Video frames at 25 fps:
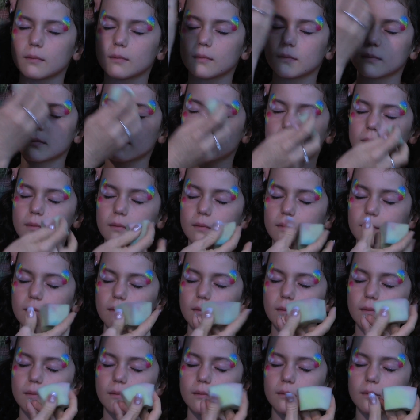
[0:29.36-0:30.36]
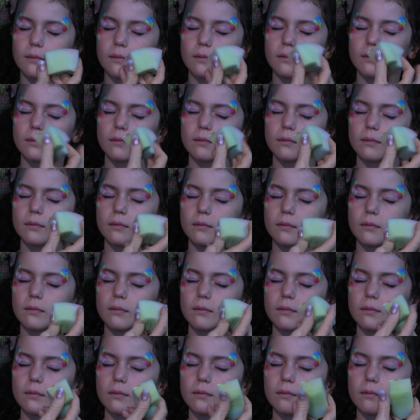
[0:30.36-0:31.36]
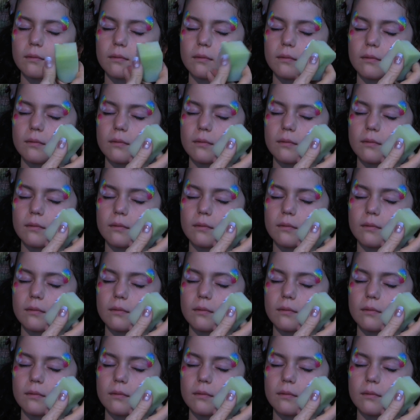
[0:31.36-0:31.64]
(silence)